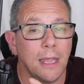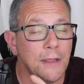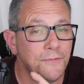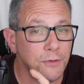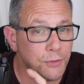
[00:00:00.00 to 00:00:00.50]

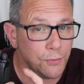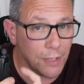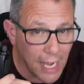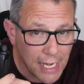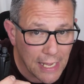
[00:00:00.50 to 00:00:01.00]
If you do
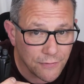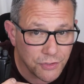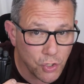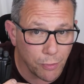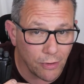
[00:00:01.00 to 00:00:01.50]
not have a
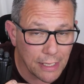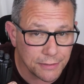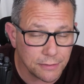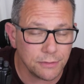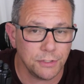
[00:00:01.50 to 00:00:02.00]

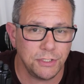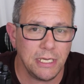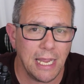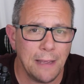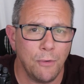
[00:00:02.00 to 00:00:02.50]

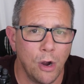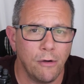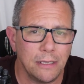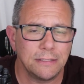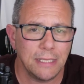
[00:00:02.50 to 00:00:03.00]

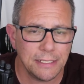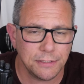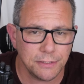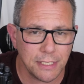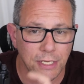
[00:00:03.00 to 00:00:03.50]
GMRS
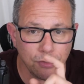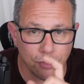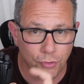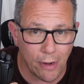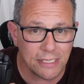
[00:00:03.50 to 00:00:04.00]
license and you
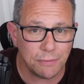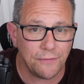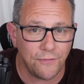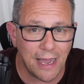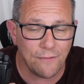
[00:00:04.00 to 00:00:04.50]
transmit
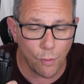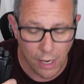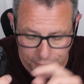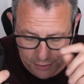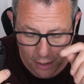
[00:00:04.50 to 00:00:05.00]
5
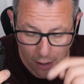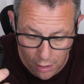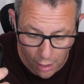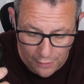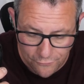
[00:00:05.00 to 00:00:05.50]
watts
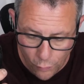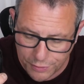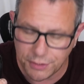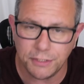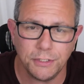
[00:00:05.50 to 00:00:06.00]
on
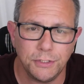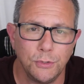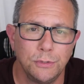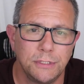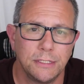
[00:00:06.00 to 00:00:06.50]

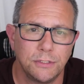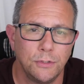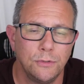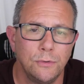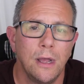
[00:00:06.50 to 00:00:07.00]

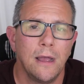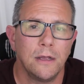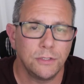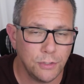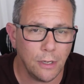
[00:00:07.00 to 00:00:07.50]

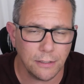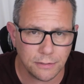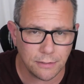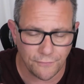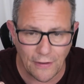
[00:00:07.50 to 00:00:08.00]

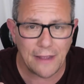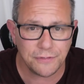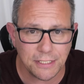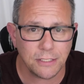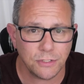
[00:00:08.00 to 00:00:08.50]

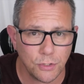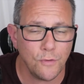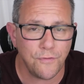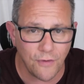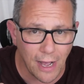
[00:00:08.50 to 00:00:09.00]

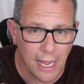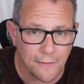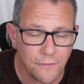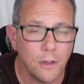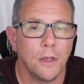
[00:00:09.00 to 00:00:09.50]

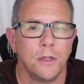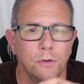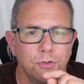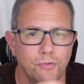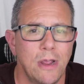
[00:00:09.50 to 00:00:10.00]
462.5625,
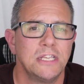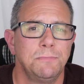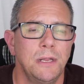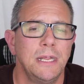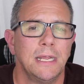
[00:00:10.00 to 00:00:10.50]
you're
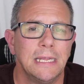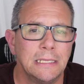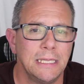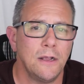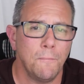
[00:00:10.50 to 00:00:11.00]
transmitting
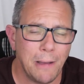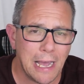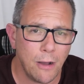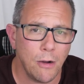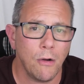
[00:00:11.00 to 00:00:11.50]
illegal
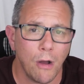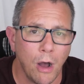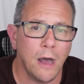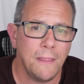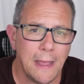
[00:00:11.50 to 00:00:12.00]
power
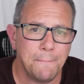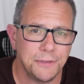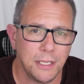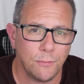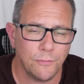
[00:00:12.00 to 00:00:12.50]
on that
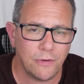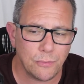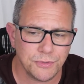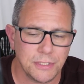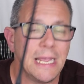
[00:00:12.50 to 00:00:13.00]
particular
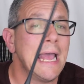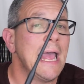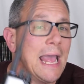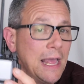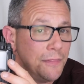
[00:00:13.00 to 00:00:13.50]
frequency.
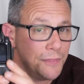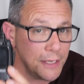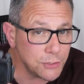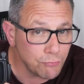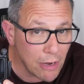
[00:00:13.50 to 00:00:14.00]
And
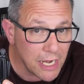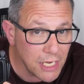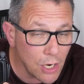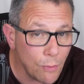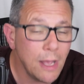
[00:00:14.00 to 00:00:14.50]
this
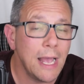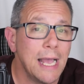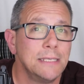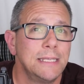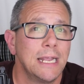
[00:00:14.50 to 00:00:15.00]
radio
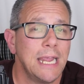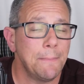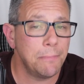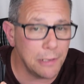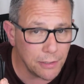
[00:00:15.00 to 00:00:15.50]
has that
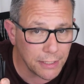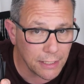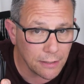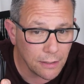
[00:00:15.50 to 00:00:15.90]
capability.